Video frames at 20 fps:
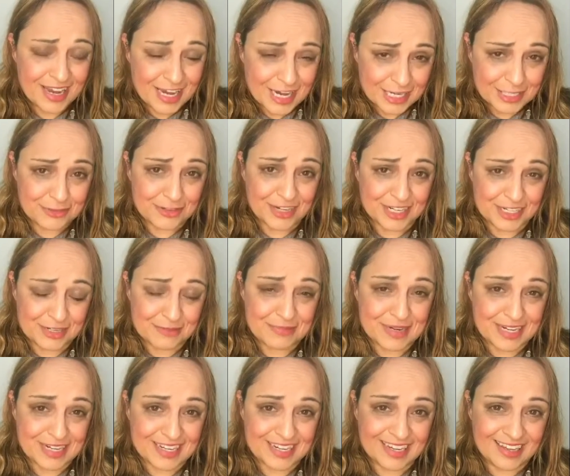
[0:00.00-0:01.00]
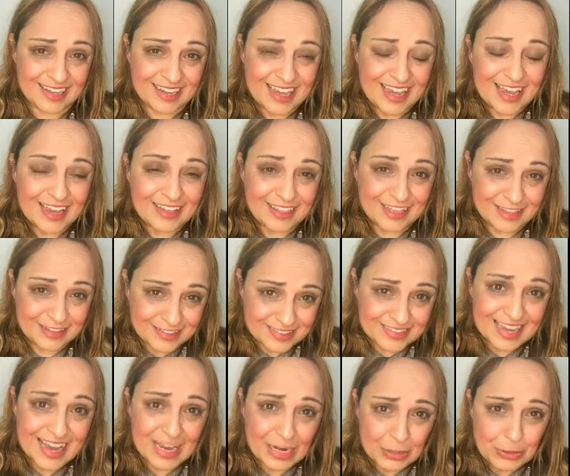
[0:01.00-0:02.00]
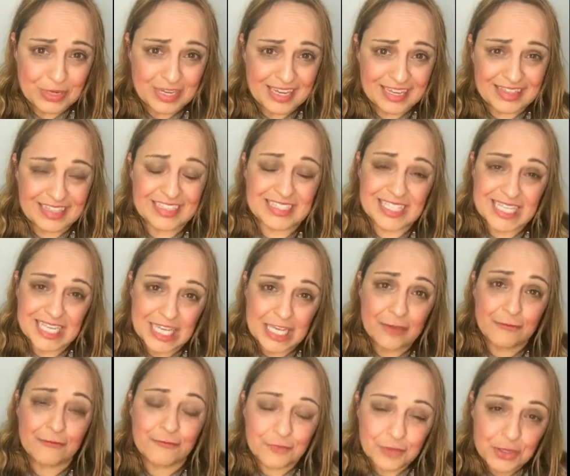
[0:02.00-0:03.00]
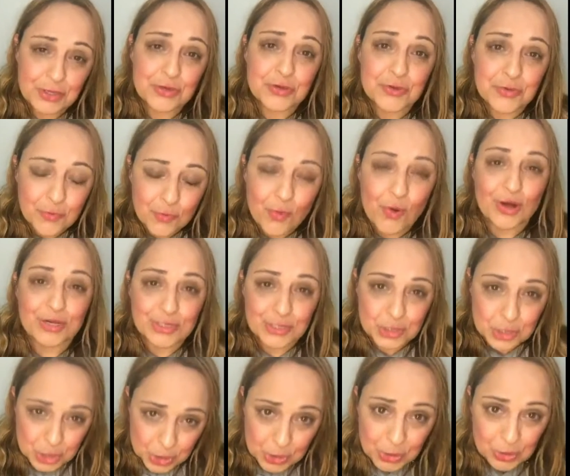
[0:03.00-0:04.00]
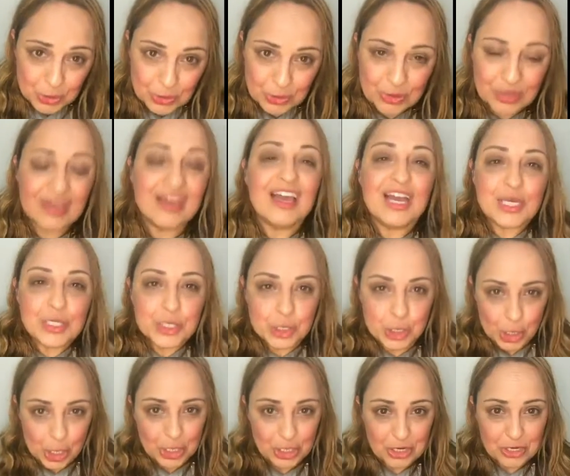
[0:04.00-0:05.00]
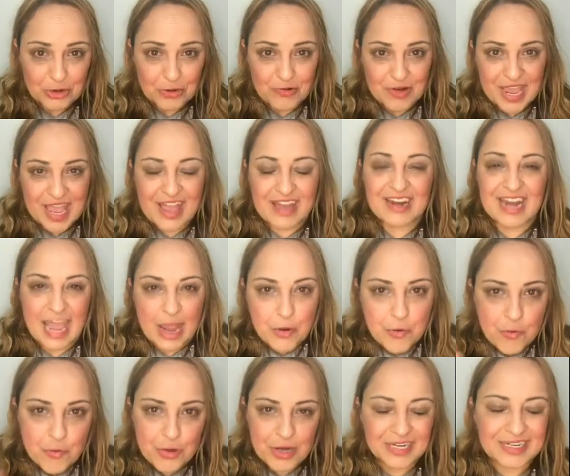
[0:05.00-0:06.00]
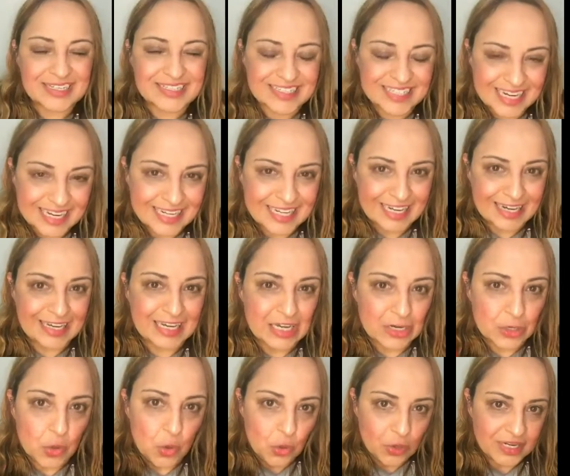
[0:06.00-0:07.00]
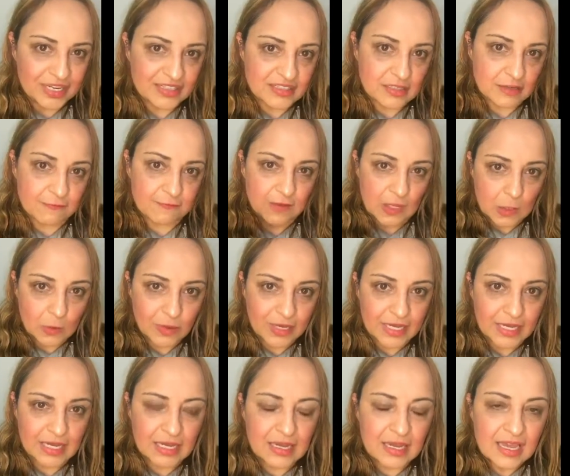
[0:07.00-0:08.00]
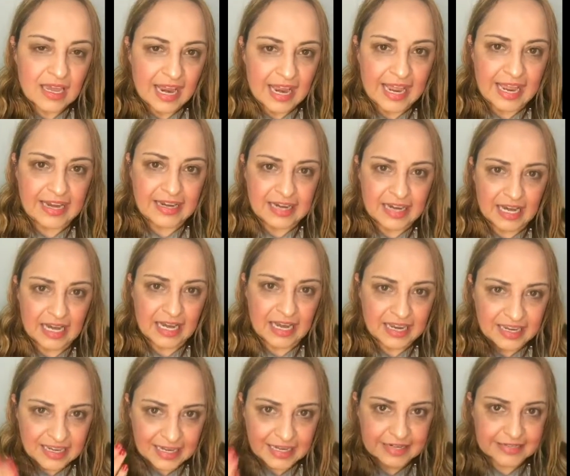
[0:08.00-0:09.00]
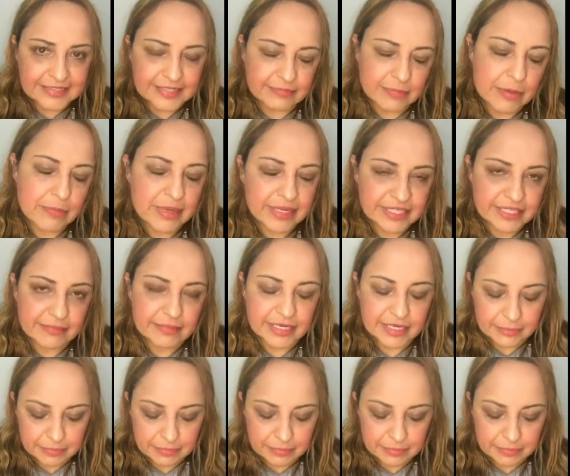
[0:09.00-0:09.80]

attraction marketing, that you start looking at this if you want to turn it around and really start getting an audience, a following, and getting some momentum in